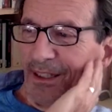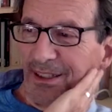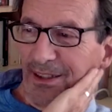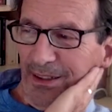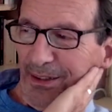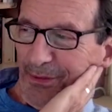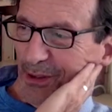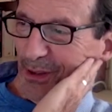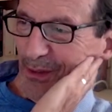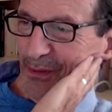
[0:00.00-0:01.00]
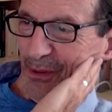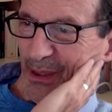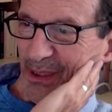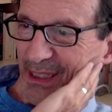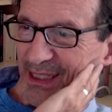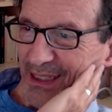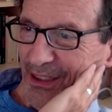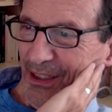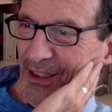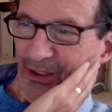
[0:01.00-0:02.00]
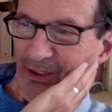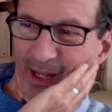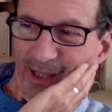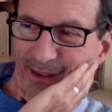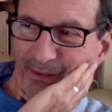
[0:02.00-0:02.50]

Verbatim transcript: the fertile void is such an attractive